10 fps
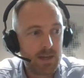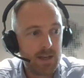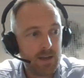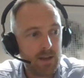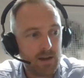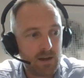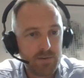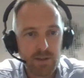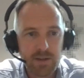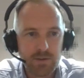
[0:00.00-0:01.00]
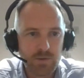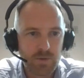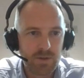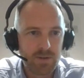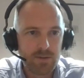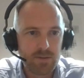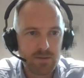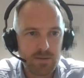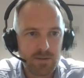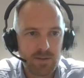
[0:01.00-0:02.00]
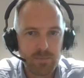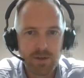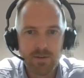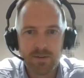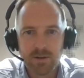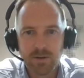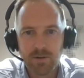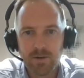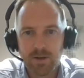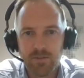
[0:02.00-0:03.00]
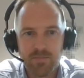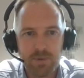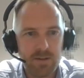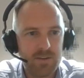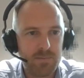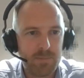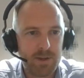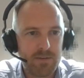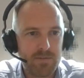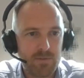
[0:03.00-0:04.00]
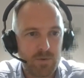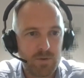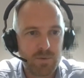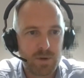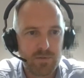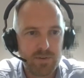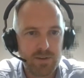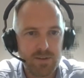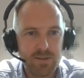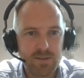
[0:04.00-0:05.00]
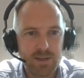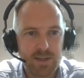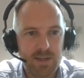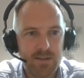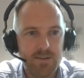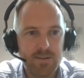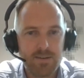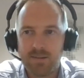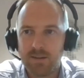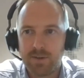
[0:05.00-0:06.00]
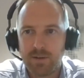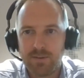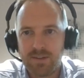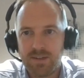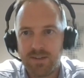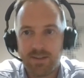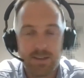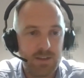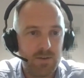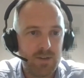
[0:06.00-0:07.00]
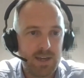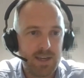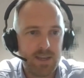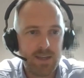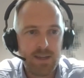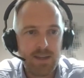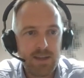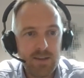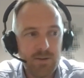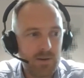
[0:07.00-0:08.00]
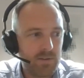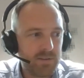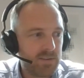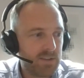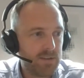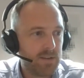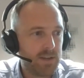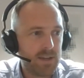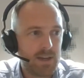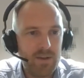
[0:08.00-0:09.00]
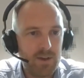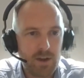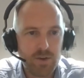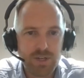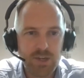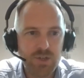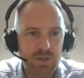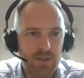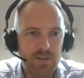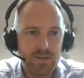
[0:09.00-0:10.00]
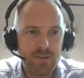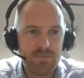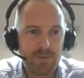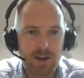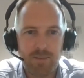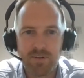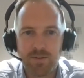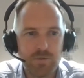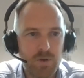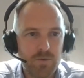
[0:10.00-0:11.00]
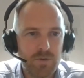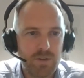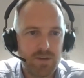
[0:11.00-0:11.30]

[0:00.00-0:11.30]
Then after that, I joined the government. So I've been a diplomat for 12 years and served overseas and in the UK, doing lots of things like UN negotiations, arms control